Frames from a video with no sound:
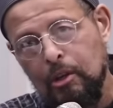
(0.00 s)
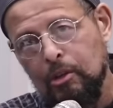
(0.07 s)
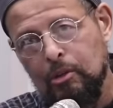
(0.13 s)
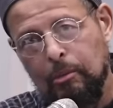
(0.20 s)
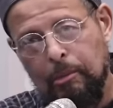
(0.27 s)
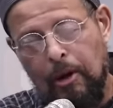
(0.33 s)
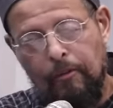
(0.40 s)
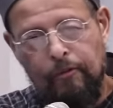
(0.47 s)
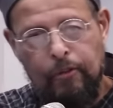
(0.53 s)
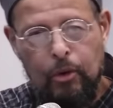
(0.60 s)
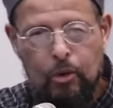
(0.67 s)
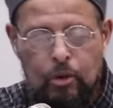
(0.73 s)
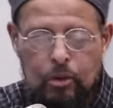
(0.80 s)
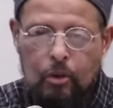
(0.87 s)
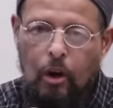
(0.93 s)
So my
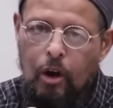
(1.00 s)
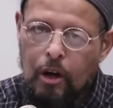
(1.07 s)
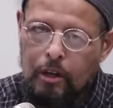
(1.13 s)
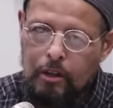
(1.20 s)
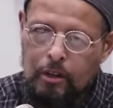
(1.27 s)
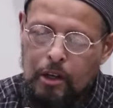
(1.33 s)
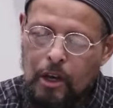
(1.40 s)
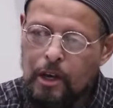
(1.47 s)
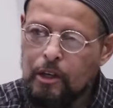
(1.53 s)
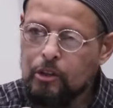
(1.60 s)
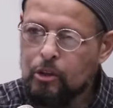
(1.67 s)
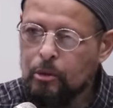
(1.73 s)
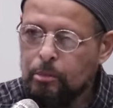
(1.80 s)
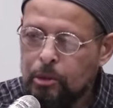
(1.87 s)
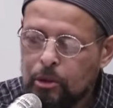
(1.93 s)
first thought, it
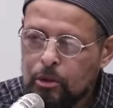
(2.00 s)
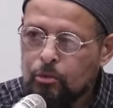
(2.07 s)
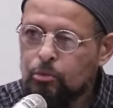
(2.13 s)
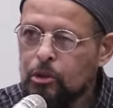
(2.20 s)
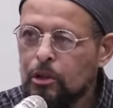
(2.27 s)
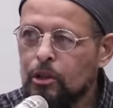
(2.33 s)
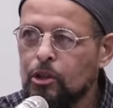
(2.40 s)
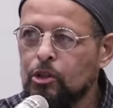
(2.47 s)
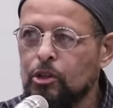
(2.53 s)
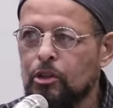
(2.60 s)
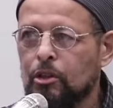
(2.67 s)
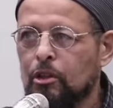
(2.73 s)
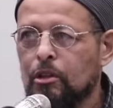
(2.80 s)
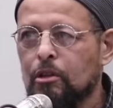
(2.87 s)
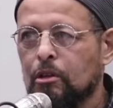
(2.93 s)
has to be in
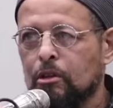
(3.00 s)
religion.